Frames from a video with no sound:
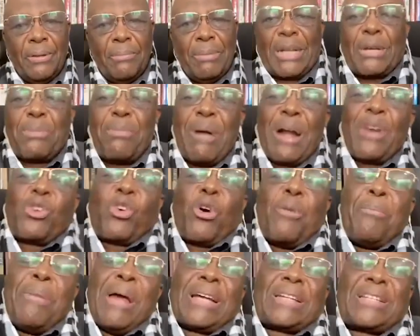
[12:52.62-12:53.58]
But
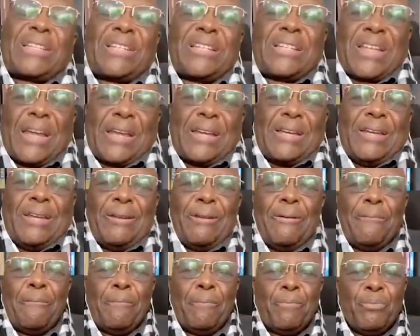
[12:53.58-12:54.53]
Malcolm X said,
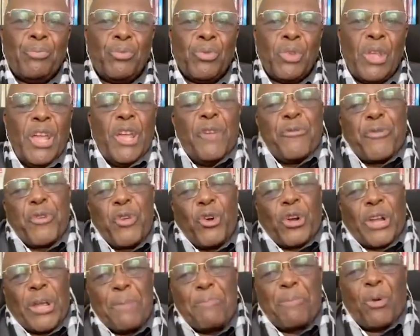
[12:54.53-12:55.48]
if
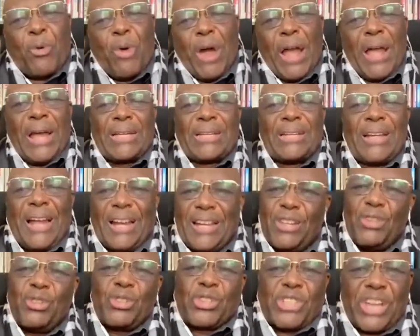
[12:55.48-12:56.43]
you keep quiet
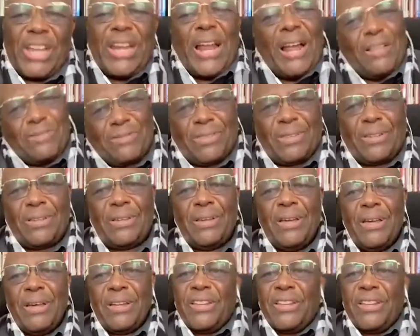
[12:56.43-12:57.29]
and you say nothing,